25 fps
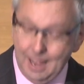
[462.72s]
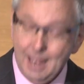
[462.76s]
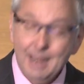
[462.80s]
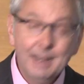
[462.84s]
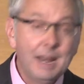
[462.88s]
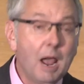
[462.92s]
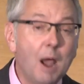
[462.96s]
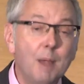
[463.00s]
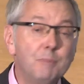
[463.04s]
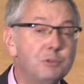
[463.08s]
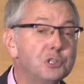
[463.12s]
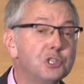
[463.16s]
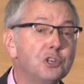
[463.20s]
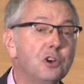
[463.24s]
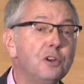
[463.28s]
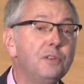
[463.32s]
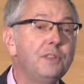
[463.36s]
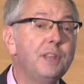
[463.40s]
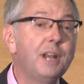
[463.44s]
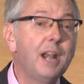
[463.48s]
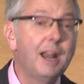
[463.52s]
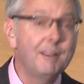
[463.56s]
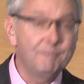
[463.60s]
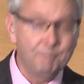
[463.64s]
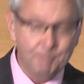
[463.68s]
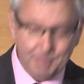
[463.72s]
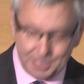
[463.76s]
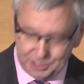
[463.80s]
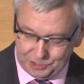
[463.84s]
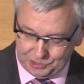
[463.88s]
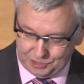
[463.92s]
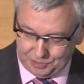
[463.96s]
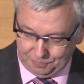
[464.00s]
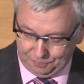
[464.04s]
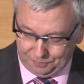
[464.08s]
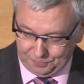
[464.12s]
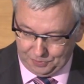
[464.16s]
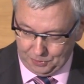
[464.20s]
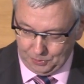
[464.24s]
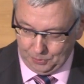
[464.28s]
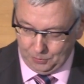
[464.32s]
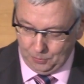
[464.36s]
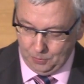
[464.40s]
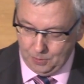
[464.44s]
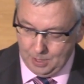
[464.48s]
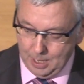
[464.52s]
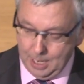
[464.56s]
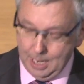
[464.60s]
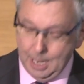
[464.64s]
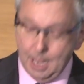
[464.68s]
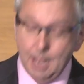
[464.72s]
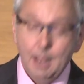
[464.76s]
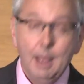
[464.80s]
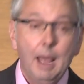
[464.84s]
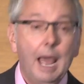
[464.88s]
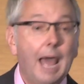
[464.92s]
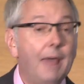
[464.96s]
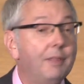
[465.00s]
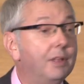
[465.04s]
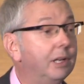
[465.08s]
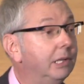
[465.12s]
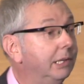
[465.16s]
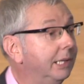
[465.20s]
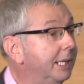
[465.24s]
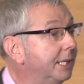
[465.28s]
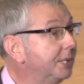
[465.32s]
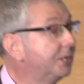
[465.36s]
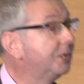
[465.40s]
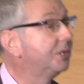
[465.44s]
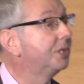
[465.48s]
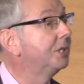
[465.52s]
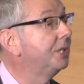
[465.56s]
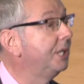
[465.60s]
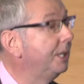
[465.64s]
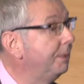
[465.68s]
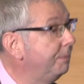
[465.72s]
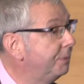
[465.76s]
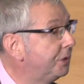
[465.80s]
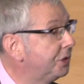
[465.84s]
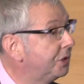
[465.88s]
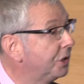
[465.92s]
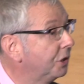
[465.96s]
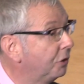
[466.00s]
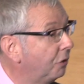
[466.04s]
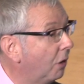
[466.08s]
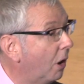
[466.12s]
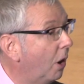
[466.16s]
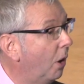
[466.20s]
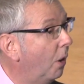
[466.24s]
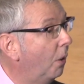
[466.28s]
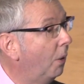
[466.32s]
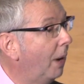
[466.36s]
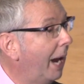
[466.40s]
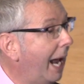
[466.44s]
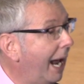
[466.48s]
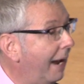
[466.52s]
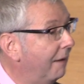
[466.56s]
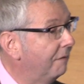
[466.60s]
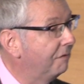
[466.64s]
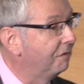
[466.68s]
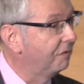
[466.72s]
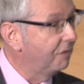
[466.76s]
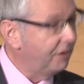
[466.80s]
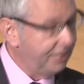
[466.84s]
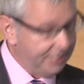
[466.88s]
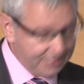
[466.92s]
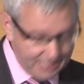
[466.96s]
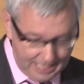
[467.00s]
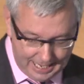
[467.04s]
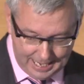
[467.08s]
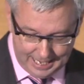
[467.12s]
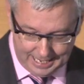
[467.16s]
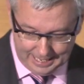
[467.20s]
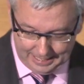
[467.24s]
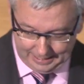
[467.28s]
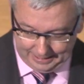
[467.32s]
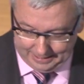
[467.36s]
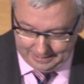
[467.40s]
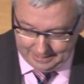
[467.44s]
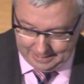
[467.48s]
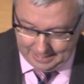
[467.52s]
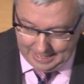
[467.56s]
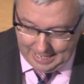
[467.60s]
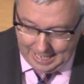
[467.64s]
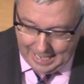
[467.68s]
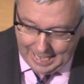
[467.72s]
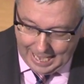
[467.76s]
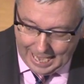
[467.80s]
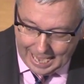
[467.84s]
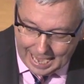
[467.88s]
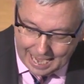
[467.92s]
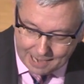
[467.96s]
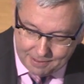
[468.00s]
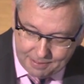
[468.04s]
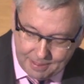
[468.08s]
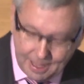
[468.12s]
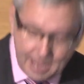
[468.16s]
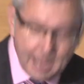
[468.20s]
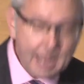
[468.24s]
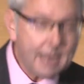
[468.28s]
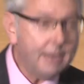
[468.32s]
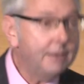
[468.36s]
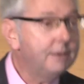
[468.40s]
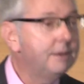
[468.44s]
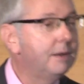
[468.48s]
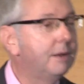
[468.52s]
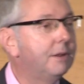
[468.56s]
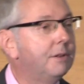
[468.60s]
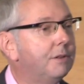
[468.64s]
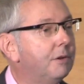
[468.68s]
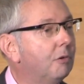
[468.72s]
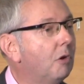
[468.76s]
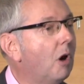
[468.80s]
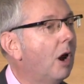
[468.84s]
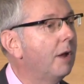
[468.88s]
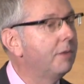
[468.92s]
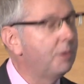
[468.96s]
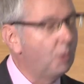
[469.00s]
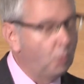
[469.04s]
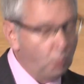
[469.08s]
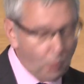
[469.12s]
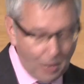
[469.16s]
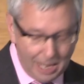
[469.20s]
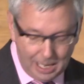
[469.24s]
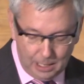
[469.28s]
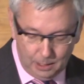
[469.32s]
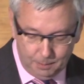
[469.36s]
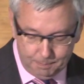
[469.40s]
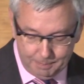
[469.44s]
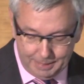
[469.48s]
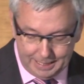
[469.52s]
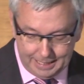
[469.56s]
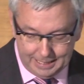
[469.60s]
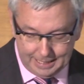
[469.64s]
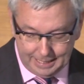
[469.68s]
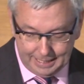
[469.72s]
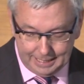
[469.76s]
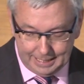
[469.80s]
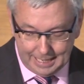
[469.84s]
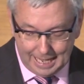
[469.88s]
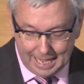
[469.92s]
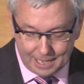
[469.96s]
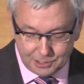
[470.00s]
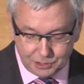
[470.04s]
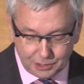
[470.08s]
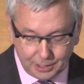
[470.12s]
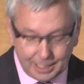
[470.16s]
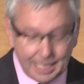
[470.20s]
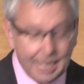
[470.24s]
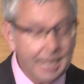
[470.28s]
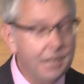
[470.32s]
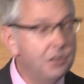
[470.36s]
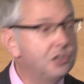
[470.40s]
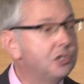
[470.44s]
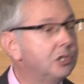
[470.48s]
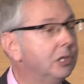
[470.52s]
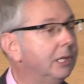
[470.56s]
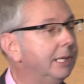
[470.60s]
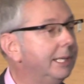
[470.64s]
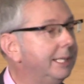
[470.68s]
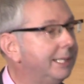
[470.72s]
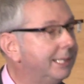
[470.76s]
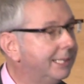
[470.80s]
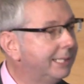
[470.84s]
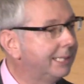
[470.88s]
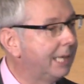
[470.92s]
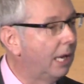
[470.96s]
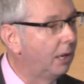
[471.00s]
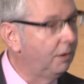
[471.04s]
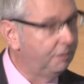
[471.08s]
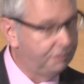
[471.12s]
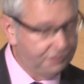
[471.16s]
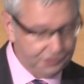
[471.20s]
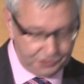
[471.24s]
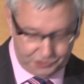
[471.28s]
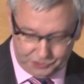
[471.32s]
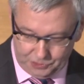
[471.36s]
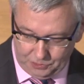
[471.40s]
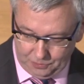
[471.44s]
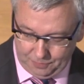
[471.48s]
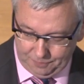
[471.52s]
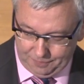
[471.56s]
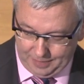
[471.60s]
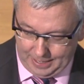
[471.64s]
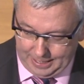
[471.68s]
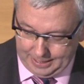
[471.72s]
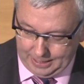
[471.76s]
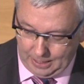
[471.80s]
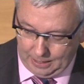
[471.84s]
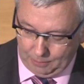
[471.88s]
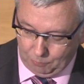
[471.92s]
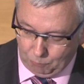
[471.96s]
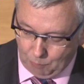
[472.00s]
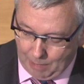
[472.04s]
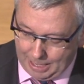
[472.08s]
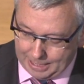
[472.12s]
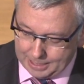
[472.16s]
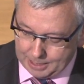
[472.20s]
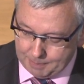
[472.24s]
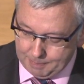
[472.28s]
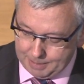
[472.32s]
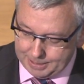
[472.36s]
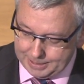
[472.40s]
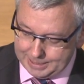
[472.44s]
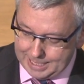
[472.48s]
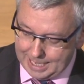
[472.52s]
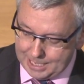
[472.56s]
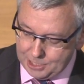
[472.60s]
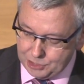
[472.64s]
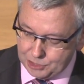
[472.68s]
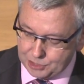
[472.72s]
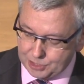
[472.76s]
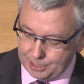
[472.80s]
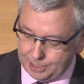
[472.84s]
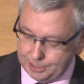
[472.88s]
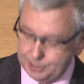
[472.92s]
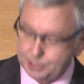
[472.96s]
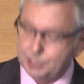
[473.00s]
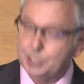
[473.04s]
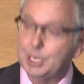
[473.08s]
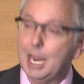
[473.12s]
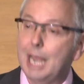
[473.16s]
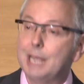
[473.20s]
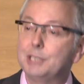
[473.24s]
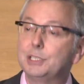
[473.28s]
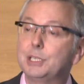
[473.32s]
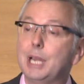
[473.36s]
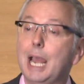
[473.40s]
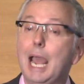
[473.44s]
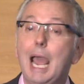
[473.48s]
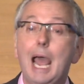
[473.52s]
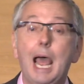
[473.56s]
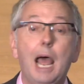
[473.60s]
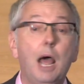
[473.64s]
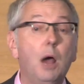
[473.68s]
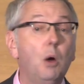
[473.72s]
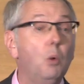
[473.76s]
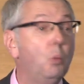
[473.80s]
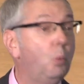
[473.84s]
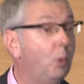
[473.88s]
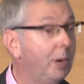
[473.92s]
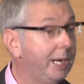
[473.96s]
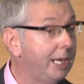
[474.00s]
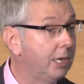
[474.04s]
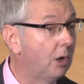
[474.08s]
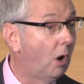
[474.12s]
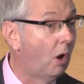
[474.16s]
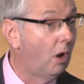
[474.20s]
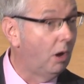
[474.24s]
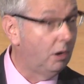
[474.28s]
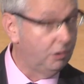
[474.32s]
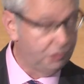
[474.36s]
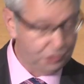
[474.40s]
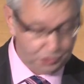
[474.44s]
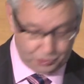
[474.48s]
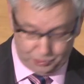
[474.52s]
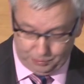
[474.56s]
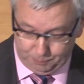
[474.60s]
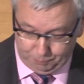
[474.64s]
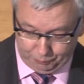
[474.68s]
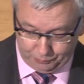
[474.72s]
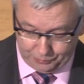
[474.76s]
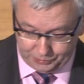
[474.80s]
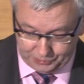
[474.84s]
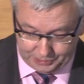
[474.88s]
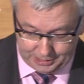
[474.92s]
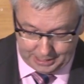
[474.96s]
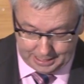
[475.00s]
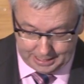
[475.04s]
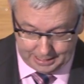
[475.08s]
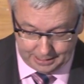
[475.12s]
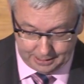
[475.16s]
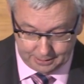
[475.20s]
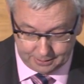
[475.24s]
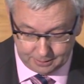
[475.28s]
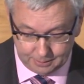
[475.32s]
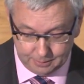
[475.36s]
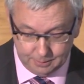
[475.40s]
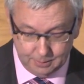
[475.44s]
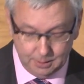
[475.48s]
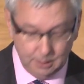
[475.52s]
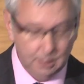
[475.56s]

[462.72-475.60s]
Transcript: Now, I'm sure that I've missed a few, and the list seems to grow every day. And then there are the well-meaning and occasionally self-serving recommendations as to how we all should proceed.